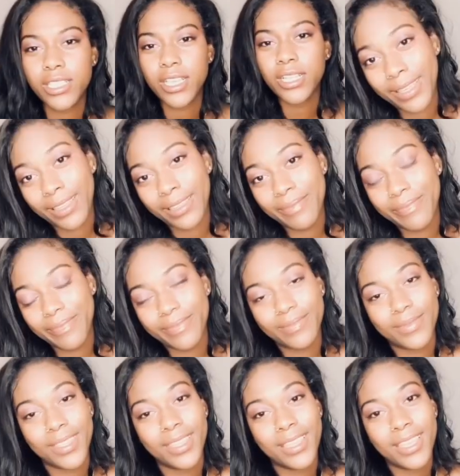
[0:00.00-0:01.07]
So
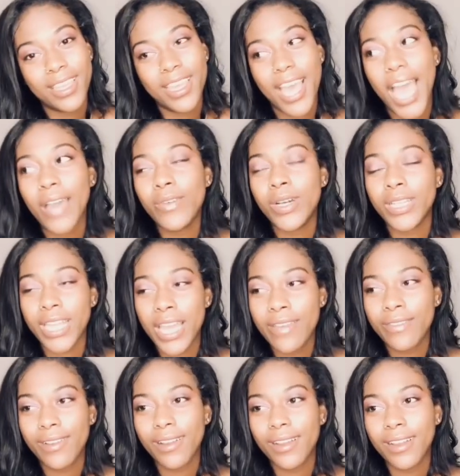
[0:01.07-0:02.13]
I, I would
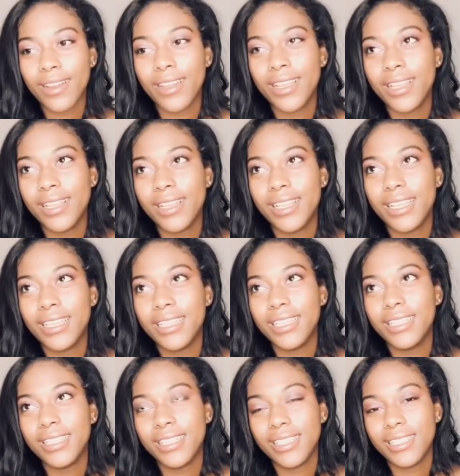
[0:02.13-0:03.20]
never
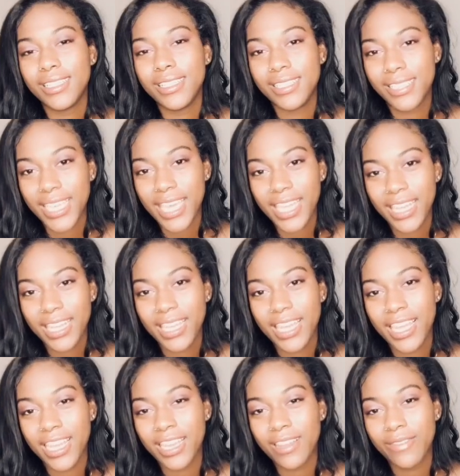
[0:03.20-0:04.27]
date
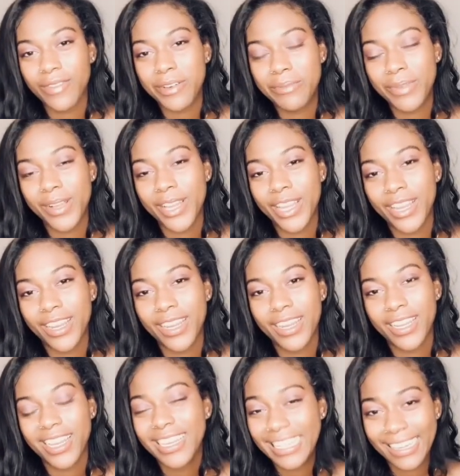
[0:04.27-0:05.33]
an NFL player
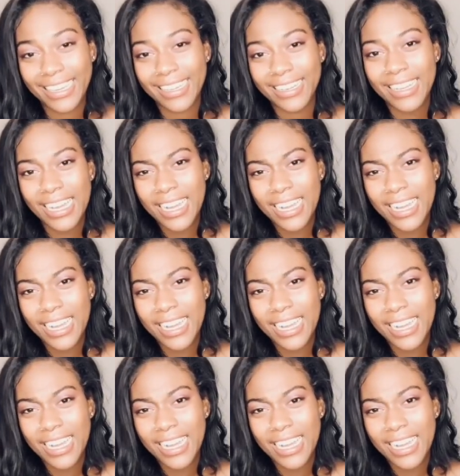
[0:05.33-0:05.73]
again.